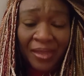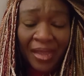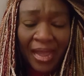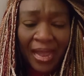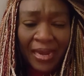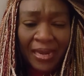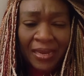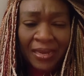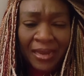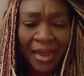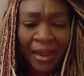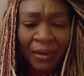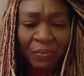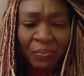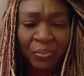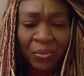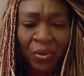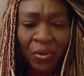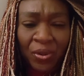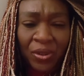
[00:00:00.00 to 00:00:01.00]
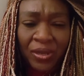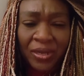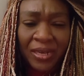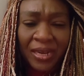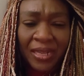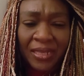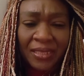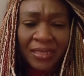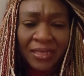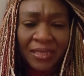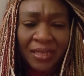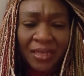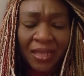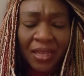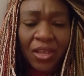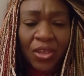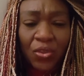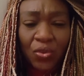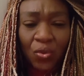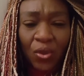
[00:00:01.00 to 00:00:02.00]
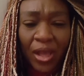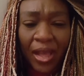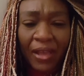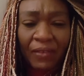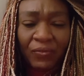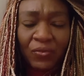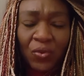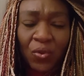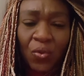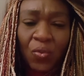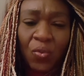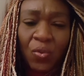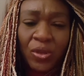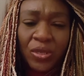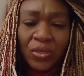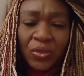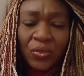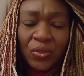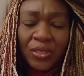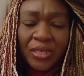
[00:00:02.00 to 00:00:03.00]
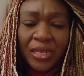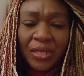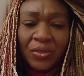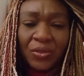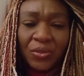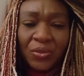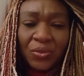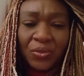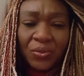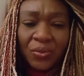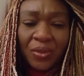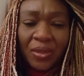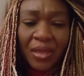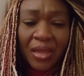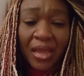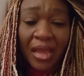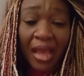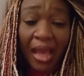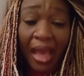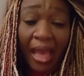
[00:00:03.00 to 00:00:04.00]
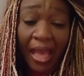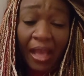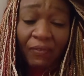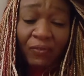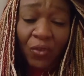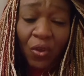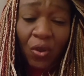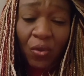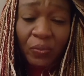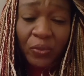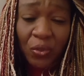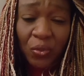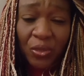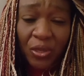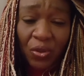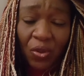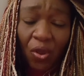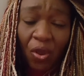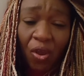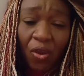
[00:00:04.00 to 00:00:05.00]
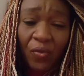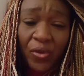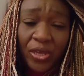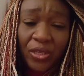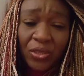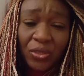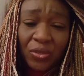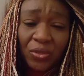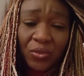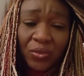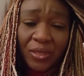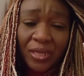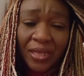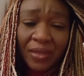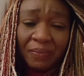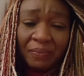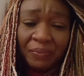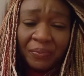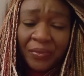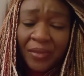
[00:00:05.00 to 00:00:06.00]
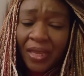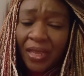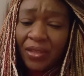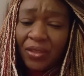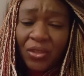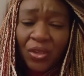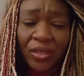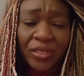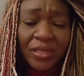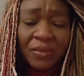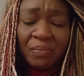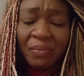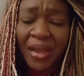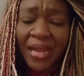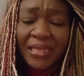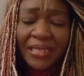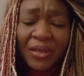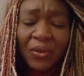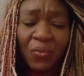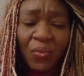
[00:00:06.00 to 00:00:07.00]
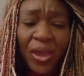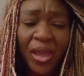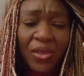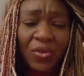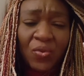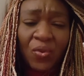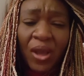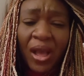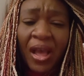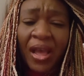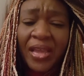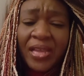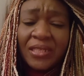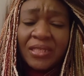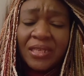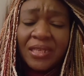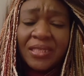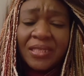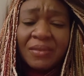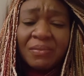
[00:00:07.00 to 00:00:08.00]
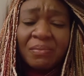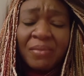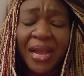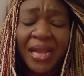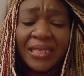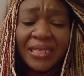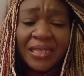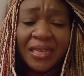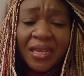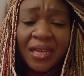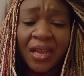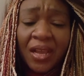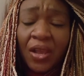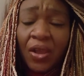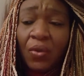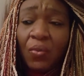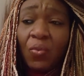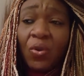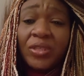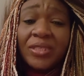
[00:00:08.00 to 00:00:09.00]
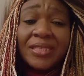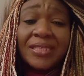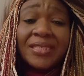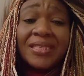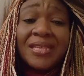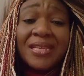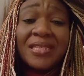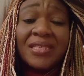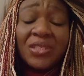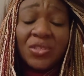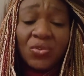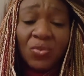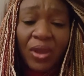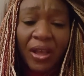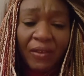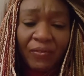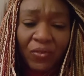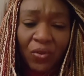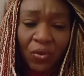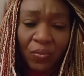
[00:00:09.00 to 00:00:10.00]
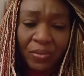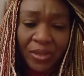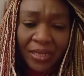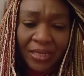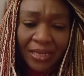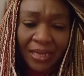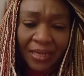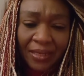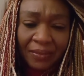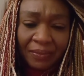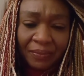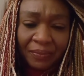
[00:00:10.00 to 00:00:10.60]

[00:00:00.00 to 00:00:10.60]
And in that brokenness, you have no one to turn to. I have come to encourage you today. It doesn't matter where you are. It doesn't matter what sins you have committed.